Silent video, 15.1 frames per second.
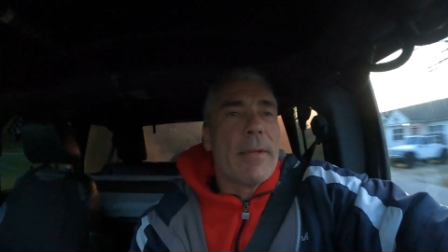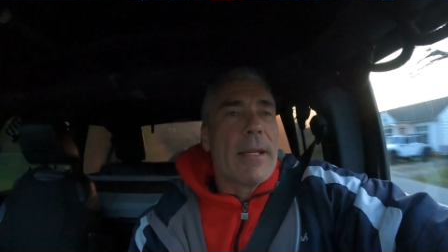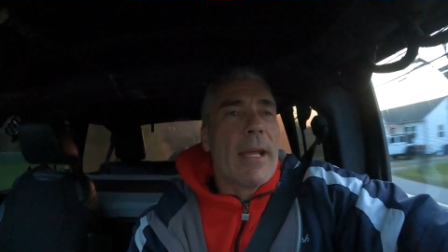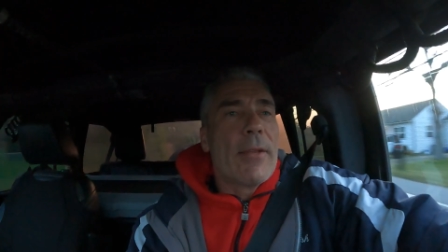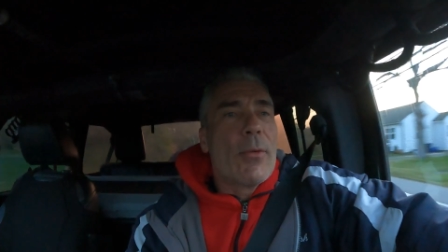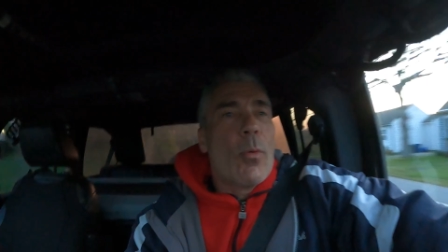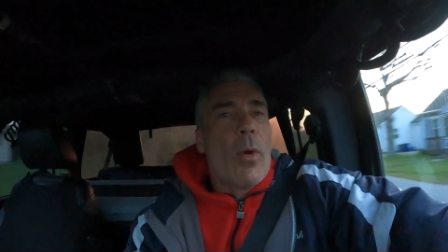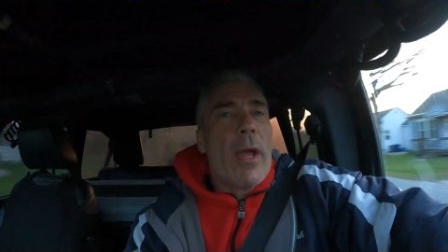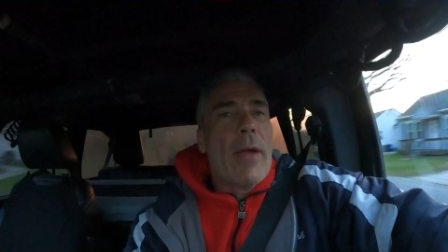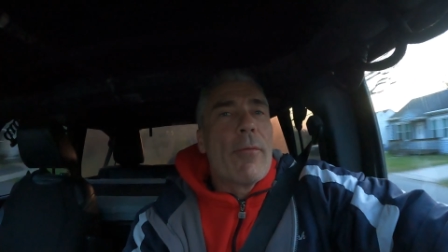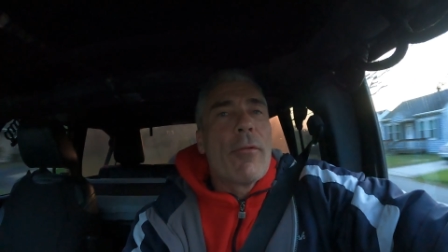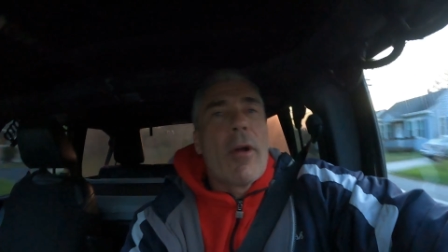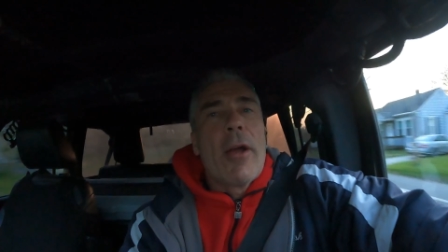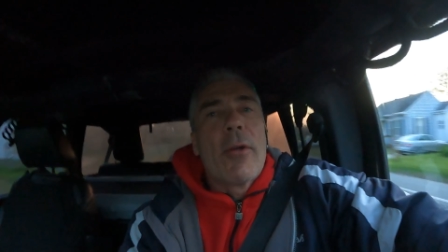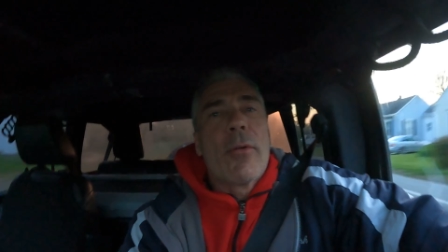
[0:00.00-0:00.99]
get the
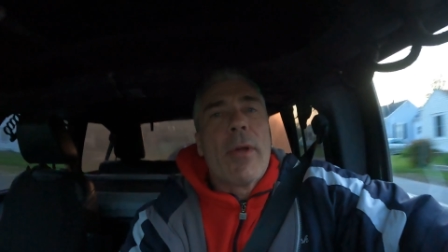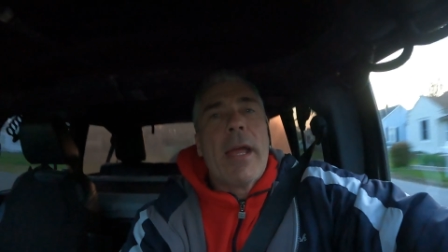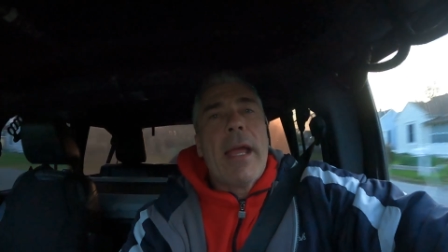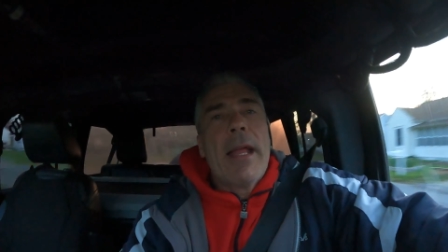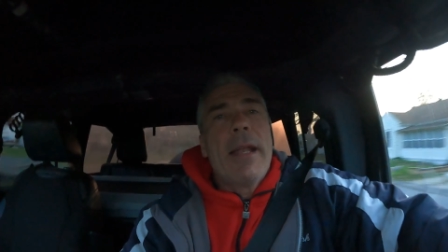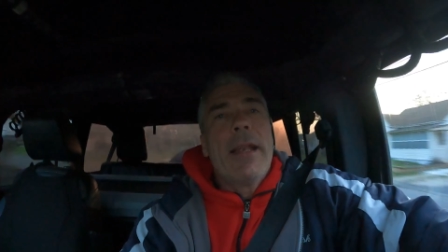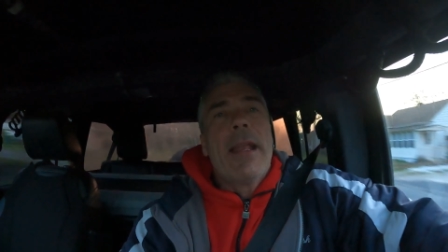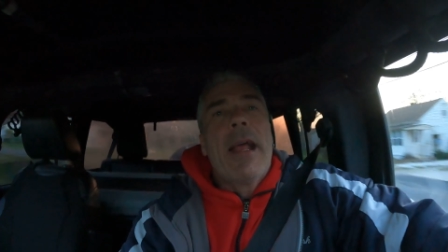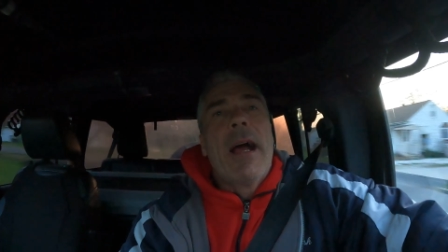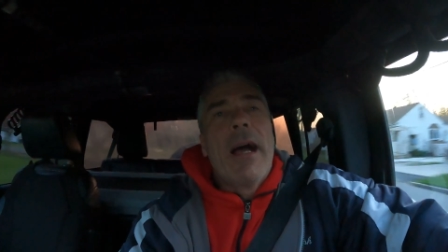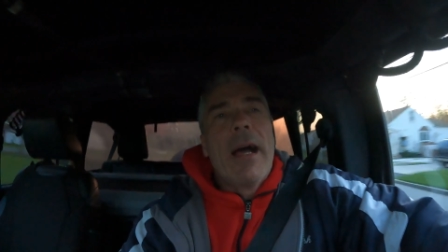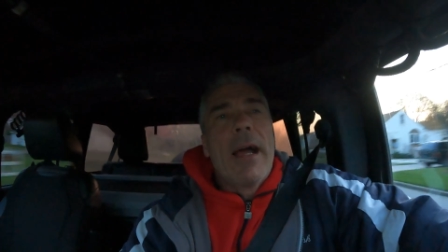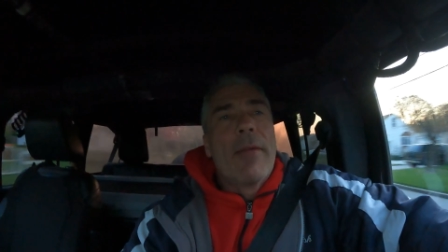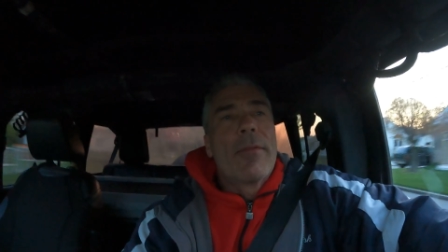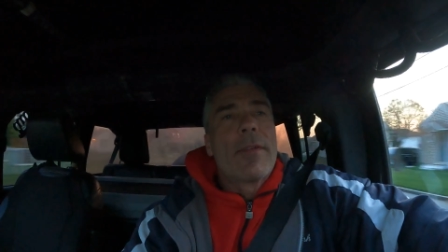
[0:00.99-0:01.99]
wave runner in,
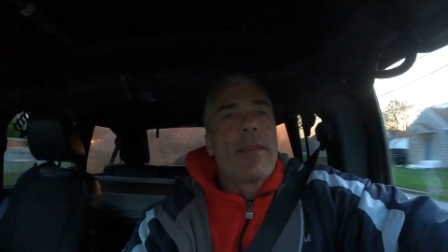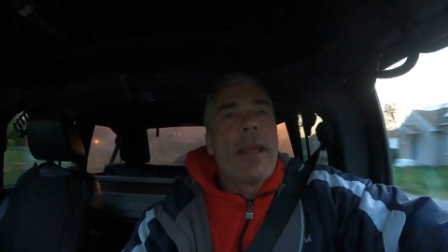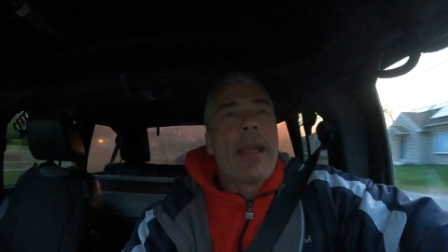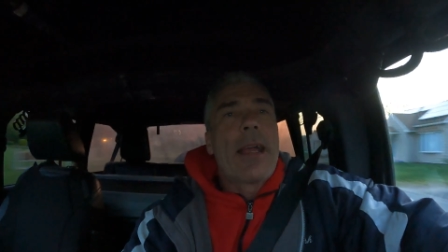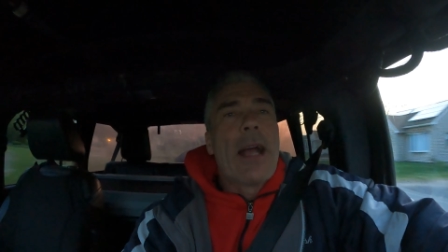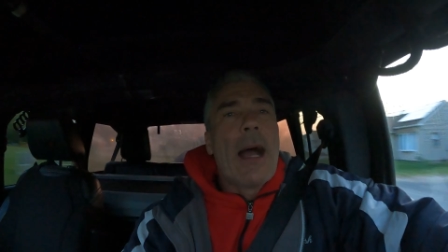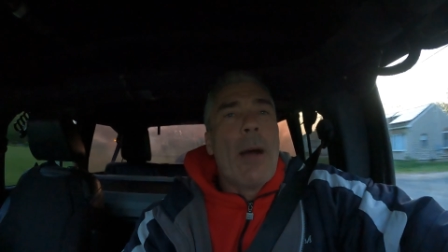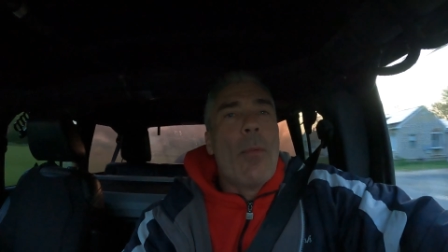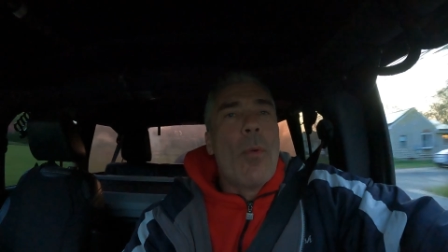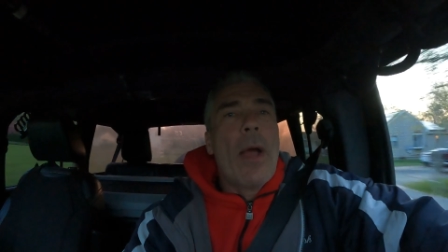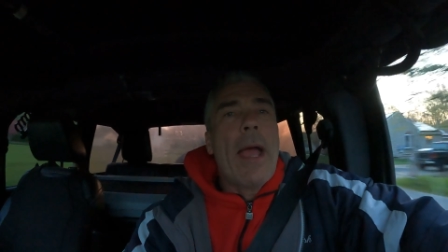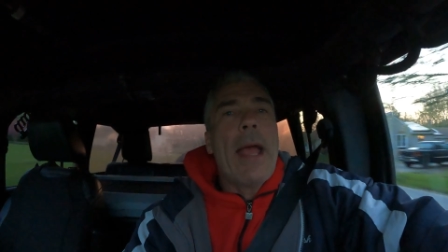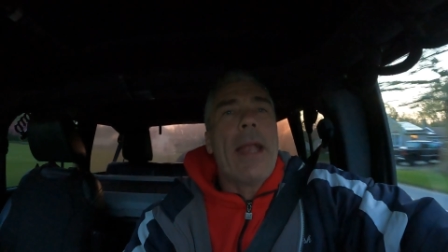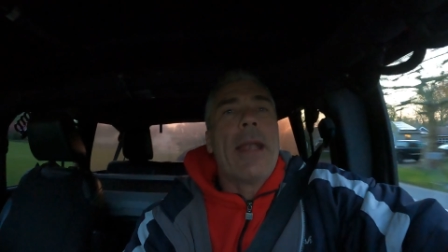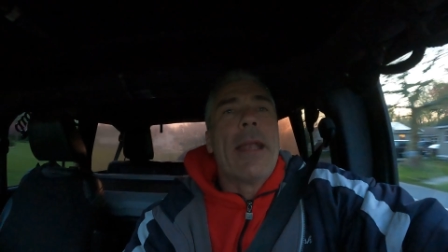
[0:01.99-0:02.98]
uh, everything got
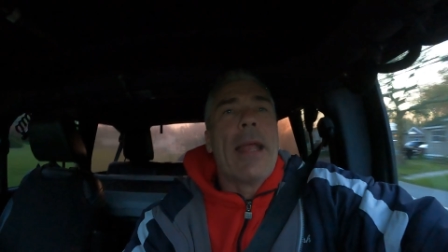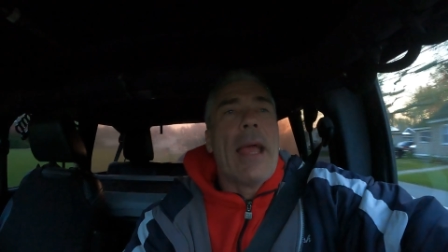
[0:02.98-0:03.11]
wet.